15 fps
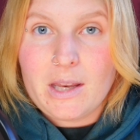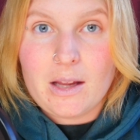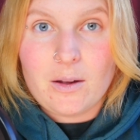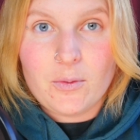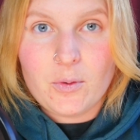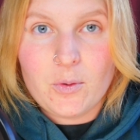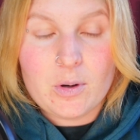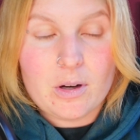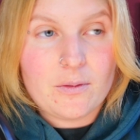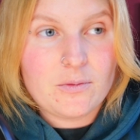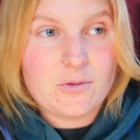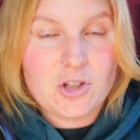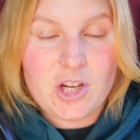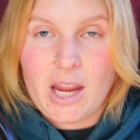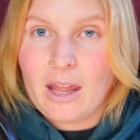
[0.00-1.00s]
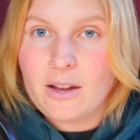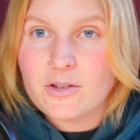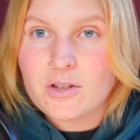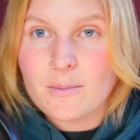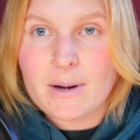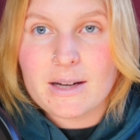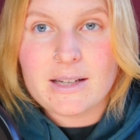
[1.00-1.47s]
eating food. I've
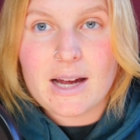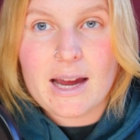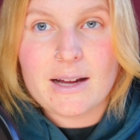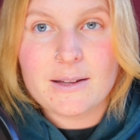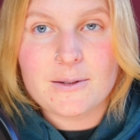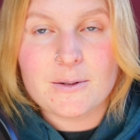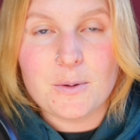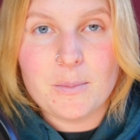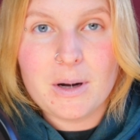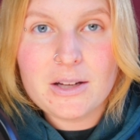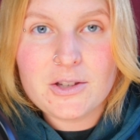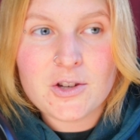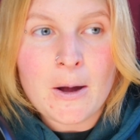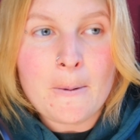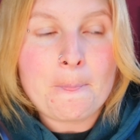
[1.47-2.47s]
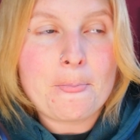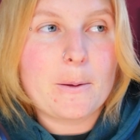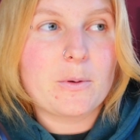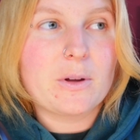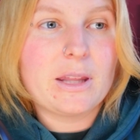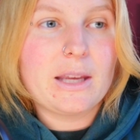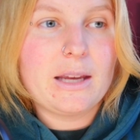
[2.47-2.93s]
changed up my diet so much,
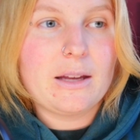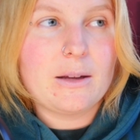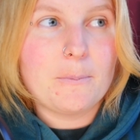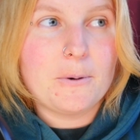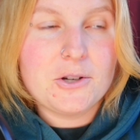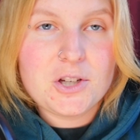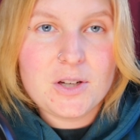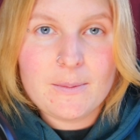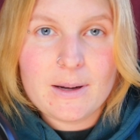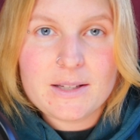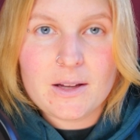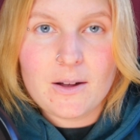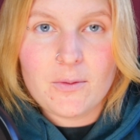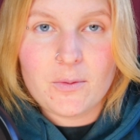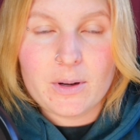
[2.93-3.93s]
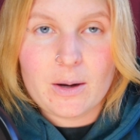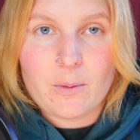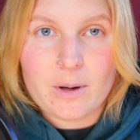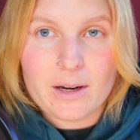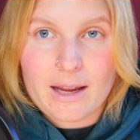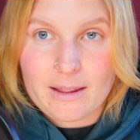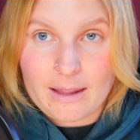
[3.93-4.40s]
really pushing myself when I
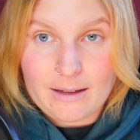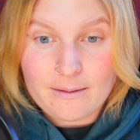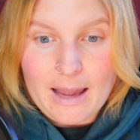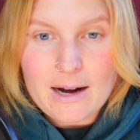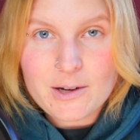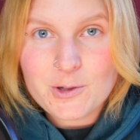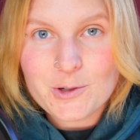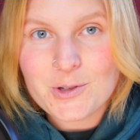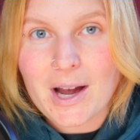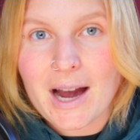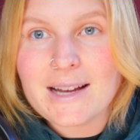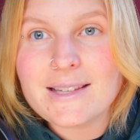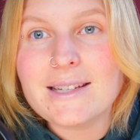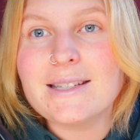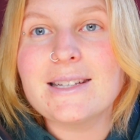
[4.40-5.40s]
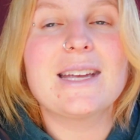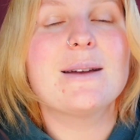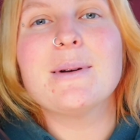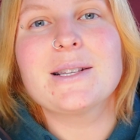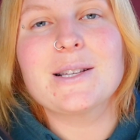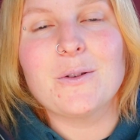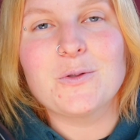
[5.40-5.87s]
want to, like exercising to
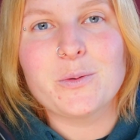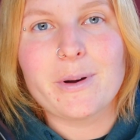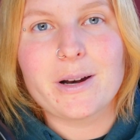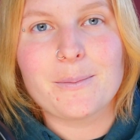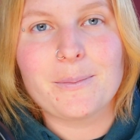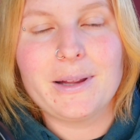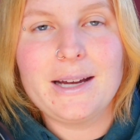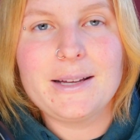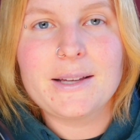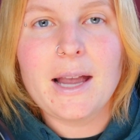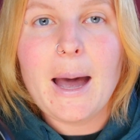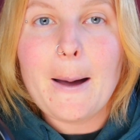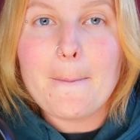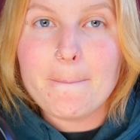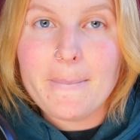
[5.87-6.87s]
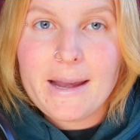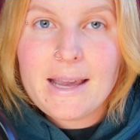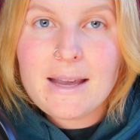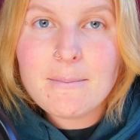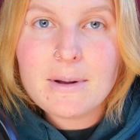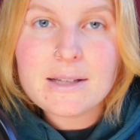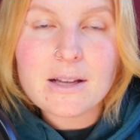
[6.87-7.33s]
get myself to a better place,
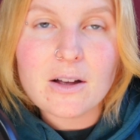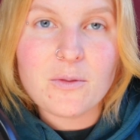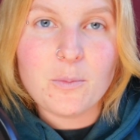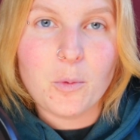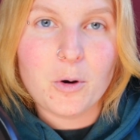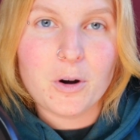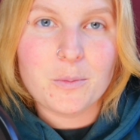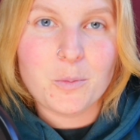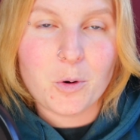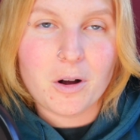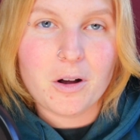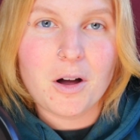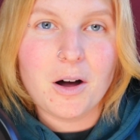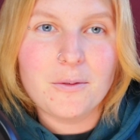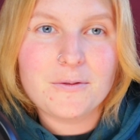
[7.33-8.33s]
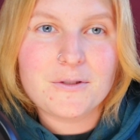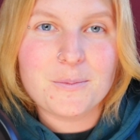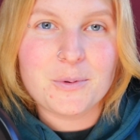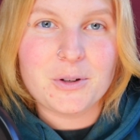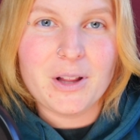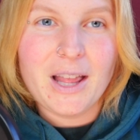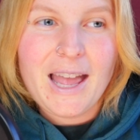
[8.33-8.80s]
making myself more and more
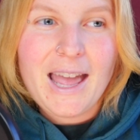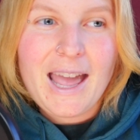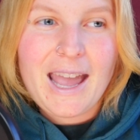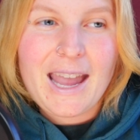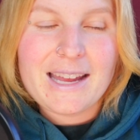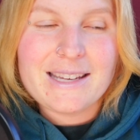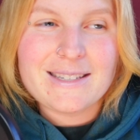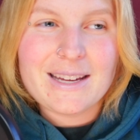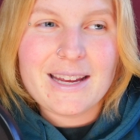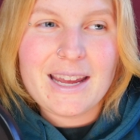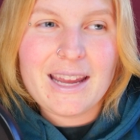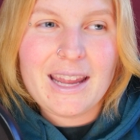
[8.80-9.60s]
uncomfortable. And